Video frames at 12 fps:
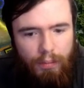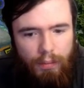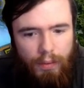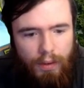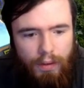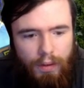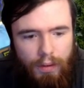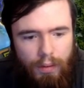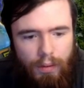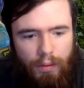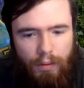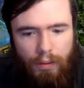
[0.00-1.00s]

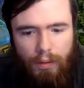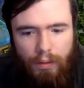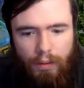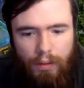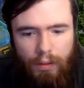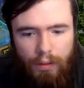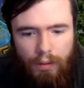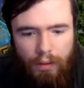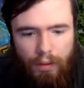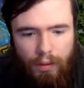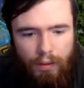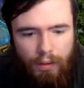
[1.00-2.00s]

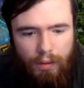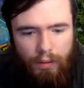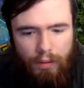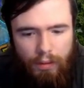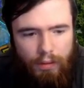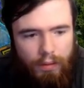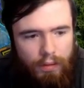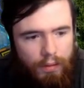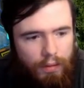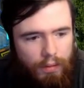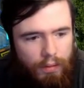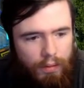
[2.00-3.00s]

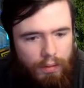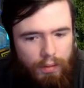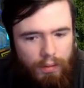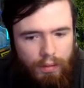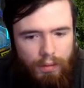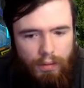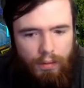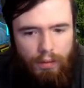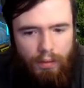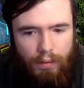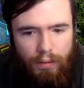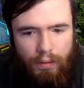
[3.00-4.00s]

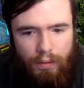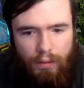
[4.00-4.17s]
Nobody speaks.